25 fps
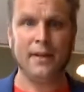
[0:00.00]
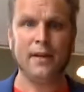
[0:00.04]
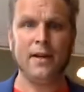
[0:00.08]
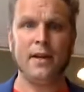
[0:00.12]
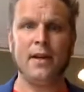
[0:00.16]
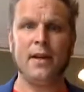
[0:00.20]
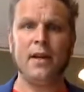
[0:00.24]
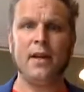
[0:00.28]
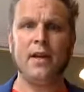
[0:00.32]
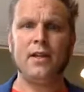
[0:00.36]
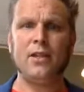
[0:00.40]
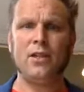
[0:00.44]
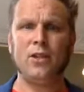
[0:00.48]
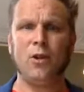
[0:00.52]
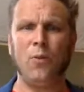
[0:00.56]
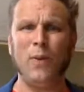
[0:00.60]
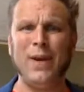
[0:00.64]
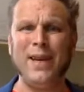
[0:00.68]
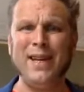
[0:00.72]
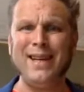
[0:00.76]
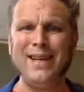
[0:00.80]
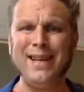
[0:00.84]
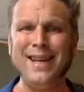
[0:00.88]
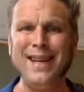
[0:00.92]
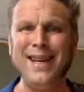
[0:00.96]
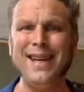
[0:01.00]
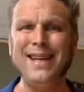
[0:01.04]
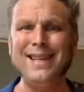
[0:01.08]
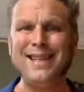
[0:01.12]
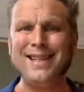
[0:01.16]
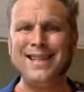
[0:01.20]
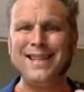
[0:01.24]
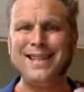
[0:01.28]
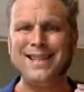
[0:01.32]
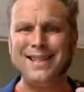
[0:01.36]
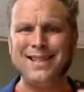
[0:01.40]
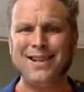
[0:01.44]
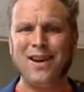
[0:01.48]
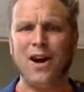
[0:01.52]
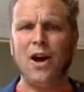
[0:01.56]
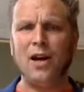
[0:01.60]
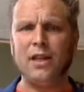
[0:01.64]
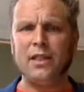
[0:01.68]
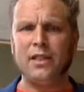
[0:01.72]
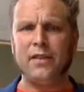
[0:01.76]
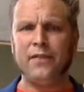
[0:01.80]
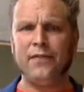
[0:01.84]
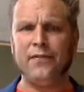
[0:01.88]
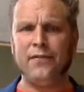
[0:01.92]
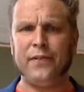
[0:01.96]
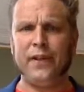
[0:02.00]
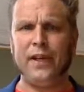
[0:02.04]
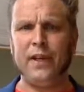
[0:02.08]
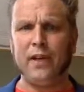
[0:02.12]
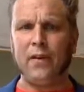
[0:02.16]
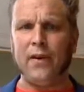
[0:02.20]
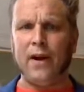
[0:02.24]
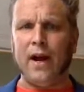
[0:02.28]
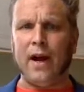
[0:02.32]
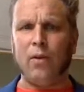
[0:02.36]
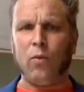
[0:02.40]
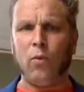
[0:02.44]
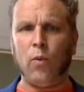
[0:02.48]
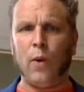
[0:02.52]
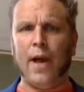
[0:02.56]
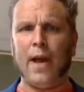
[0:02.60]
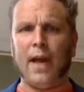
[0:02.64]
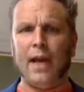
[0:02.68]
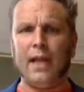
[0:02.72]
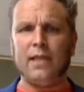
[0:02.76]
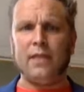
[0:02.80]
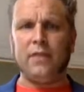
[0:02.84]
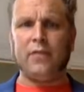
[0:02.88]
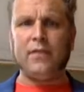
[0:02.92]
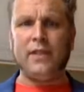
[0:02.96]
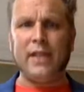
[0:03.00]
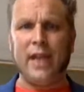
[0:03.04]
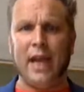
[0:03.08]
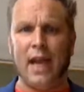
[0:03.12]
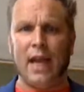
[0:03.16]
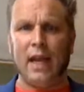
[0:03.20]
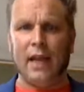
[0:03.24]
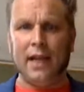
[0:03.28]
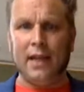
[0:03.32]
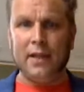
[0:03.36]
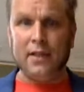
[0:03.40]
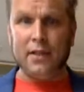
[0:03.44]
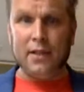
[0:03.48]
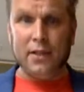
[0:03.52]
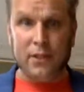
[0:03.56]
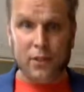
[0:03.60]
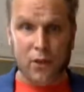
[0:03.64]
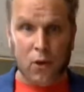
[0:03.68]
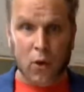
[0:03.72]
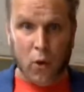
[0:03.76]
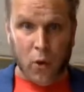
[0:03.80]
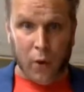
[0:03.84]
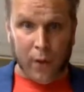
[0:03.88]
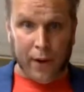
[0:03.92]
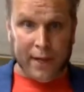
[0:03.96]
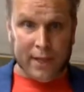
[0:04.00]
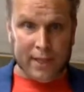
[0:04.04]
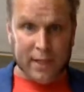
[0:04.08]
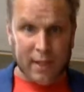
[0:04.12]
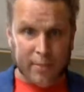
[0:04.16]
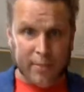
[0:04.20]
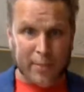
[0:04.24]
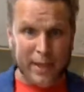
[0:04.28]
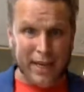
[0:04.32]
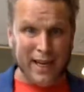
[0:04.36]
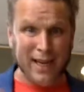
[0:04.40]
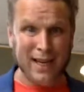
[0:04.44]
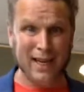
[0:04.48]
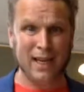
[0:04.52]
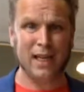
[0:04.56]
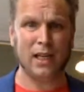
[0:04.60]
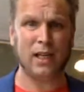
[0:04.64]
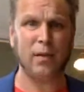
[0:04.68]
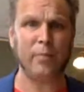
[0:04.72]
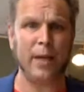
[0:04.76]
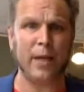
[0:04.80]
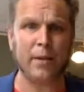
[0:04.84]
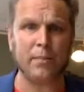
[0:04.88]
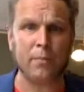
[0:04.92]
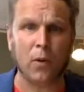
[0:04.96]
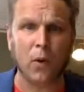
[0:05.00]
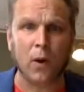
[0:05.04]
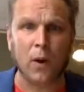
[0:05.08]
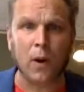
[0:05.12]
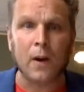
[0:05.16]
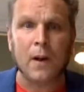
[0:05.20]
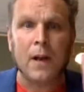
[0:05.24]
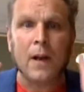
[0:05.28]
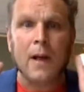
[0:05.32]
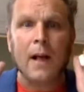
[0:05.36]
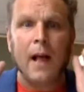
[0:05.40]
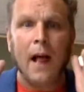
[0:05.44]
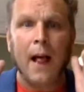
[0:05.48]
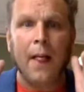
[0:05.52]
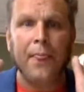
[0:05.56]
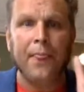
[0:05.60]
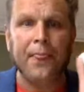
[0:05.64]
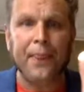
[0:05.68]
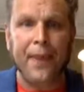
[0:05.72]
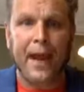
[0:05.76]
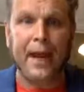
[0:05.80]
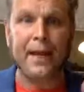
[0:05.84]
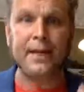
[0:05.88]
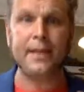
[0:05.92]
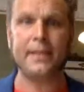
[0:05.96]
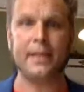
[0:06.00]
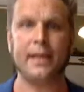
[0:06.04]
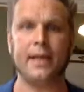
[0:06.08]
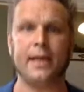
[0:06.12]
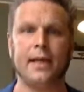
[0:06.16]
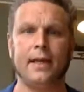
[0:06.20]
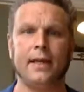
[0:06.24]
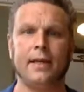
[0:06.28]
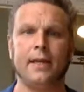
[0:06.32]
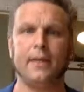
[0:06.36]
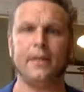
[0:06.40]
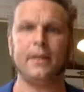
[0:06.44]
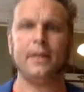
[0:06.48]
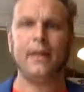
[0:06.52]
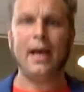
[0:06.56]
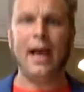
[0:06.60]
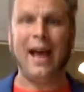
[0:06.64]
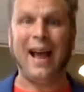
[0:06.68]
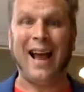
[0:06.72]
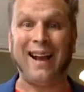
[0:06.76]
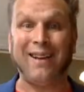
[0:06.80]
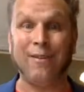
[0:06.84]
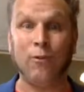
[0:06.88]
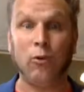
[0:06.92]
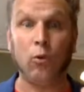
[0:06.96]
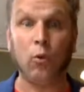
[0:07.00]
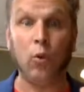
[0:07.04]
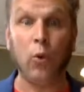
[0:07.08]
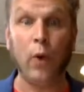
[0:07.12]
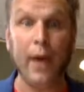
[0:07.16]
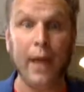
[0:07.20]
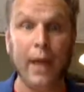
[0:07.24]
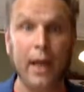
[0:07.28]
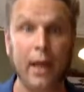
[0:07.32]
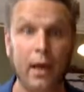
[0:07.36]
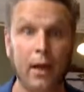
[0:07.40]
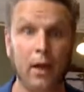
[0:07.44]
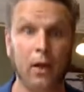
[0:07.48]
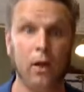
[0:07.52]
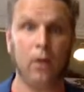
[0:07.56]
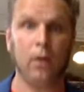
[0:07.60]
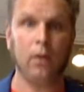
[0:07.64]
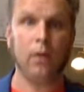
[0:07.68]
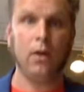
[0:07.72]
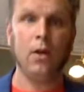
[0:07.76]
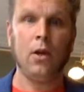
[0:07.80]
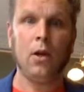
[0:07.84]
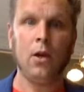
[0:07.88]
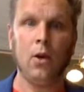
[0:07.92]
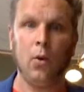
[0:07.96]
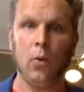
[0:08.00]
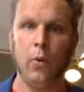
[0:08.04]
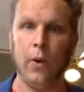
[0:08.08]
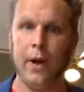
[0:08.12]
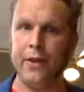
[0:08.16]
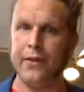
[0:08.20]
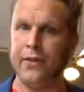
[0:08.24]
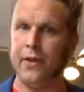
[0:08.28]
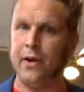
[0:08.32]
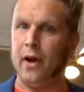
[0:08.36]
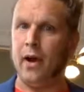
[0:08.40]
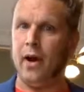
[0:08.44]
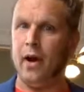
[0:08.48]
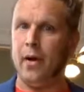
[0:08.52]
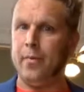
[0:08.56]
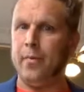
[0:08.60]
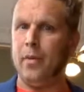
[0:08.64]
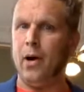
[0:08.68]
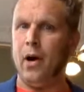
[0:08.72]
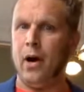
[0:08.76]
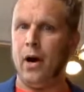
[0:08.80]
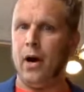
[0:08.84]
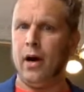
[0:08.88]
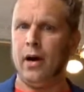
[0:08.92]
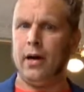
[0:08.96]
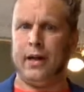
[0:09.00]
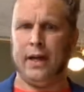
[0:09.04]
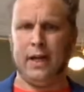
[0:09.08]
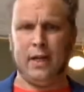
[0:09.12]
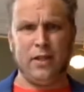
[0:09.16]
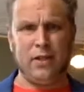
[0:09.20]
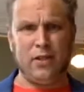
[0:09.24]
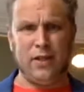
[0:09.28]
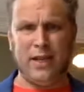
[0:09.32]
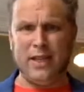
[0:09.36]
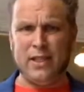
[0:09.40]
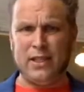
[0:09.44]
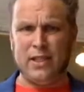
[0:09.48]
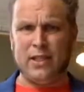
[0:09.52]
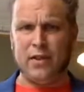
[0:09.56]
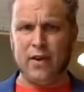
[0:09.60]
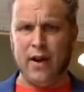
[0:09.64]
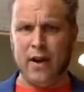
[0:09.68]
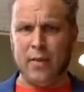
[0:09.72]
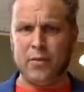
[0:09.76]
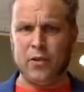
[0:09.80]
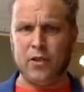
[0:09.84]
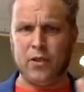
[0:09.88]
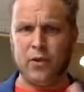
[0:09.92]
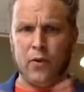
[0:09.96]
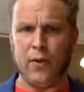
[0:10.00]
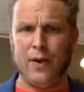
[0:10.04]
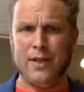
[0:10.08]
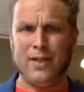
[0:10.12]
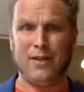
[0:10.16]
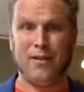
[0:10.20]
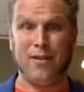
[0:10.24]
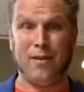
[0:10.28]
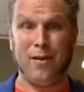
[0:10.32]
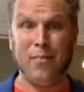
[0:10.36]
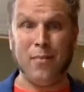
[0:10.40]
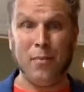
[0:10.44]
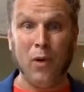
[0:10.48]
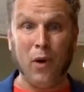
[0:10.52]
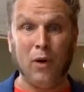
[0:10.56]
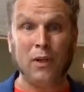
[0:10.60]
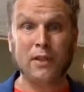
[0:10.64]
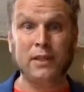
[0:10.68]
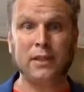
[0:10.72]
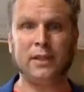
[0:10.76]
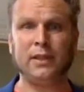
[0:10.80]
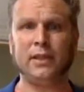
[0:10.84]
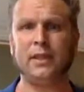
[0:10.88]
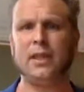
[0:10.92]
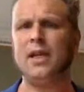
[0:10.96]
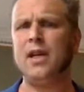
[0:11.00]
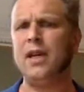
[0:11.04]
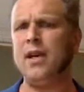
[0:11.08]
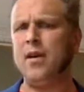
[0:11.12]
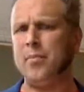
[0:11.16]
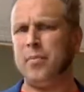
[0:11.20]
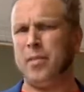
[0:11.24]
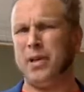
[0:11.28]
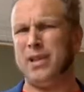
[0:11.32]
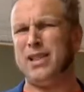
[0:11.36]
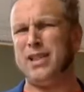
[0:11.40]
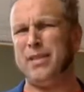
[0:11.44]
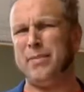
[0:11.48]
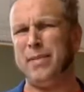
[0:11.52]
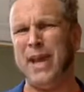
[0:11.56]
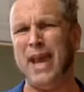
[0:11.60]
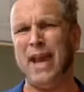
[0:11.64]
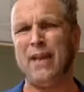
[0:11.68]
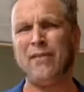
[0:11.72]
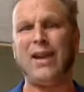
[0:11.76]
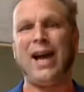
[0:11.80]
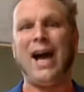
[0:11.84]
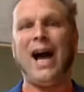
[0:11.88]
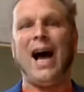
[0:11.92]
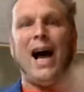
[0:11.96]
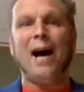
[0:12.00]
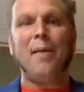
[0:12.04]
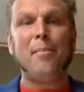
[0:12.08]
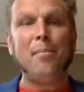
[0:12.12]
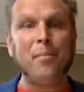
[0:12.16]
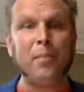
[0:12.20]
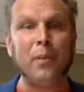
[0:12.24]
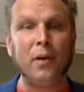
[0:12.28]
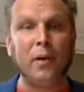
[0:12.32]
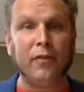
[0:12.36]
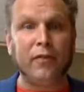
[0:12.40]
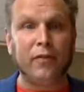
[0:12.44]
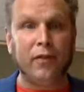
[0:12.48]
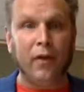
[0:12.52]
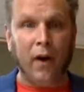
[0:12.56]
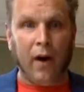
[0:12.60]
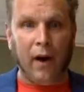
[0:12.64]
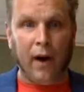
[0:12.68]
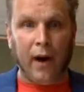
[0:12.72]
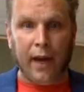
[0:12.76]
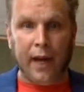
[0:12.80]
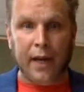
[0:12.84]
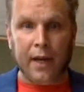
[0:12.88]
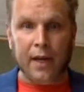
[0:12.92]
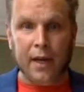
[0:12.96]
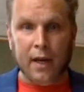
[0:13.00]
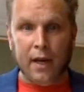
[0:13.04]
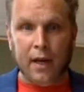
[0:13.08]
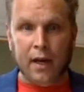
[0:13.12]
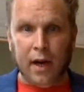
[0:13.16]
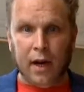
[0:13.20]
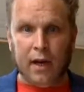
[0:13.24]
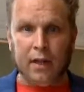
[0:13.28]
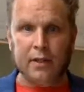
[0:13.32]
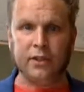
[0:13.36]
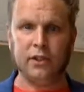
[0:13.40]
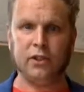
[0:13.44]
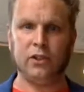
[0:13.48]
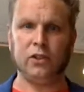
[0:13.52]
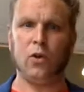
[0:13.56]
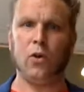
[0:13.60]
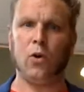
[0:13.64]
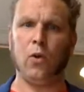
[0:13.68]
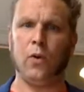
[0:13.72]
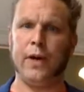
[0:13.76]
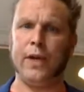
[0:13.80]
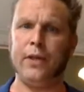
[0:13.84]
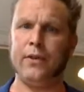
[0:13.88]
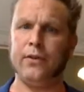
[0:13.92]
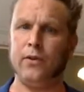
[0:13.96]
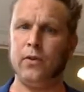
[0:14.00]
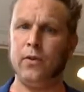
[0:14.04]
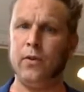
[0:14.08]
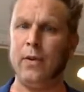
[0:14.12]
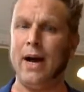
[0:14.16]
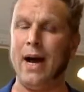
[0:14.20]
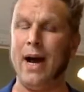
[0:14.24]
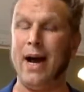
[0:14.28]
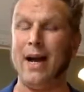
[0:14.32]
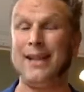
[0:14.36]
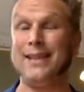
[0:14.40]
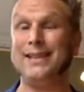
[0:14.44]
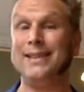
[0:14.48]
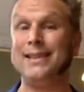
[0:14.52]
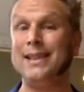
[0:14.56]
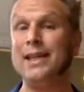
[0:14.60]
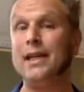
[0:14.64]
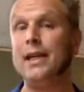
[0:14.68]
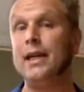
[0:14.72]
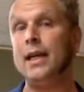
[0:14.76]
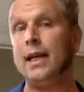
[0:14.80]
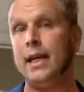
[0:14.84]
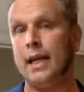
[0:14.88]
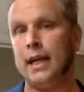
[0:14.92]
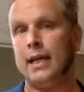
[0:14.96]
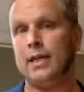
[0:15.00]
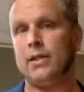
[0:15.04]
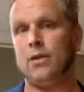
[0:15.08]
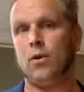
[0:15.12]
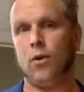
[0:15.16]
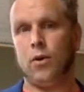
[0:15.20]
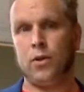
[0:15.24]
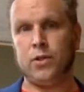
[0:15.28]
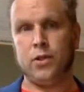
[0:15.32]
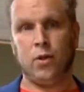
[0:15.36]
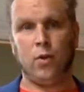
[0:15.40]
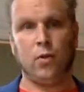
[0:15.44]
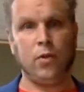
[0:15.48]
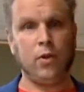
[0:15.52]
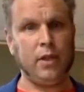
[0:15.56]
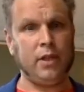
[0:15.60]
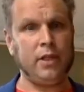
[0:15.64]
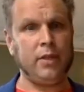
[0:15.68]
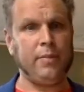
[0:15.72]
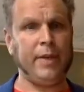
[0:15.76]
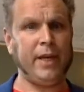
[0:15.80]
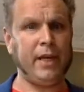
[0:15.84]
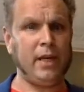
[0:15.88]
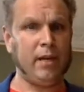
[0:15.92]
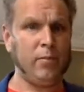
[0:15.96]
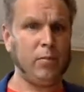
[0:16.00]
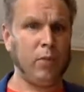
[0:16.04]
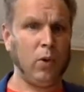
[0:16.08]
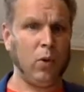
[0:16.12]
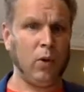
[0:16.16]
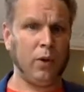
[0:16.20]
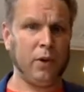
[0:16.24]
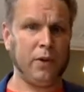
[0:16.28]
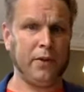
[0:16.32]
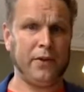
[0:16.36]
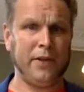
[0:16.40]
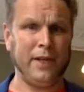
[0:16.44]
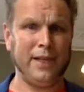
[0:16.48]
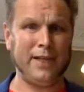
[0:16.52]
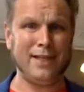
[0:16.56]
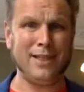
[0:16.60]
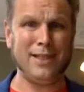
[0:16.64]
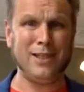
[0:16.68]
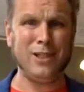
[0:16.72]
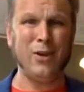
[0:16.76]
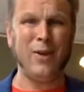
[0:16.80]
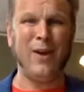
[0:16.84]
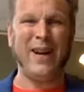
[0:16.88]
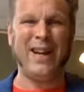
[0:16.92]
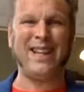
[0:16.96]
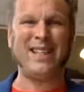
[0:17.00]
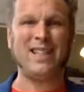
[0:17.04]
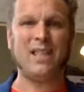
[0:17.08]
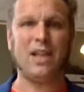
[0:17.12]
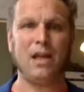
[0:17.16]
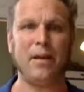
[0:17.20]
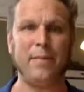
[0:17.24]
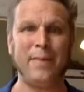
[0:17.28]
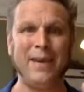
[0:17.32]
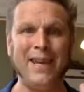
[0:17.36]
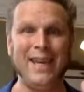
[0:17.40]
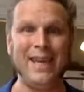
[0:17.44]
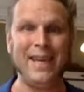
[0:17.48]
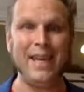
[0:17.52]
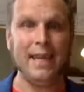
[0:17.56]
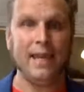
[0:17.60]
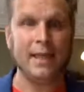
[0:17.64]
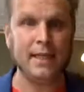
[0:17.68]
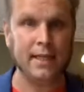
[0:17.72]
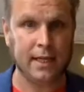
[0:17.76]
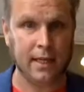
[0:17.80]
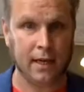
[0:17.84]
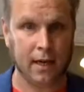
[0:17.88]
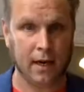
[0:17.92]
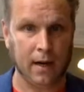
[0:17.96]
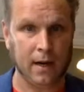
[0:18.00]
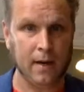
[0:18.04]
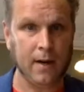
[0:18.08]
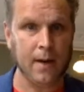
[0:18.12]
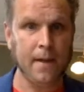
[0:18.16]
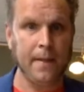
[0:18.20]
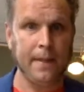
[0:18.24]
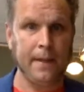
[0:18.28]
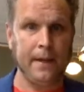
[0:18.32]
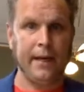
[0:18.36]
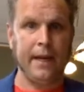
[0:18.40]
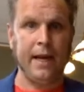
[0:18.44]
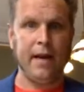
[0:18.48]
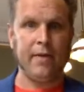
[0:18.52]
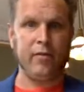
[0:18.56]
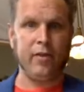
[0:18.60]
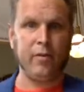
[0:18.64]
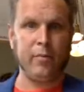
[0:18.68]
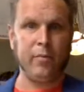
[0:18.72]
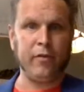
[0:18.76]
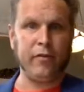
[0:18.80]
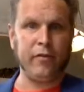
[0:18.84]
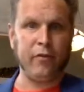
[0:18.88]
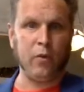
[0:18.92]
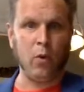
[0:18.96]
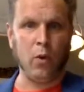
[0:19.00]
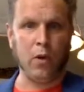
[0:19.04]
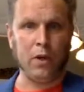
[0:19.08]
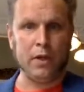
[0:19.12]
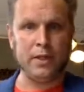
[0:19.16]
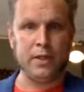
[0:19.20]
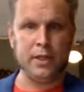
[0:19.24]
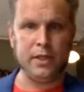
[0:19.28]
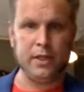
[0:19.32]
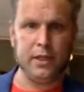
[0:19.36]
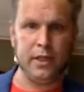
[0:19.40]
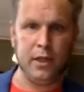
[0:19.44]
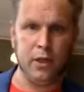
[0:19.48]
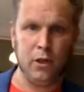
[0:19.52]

So we need to start to figure out ways of telling stories and being a little bit more authentic and real with our marketing. So Instagram stories are a must, but to be able to amplify our story through ads is also going to be an important thing to do, and it's going to be easier than ever before to do.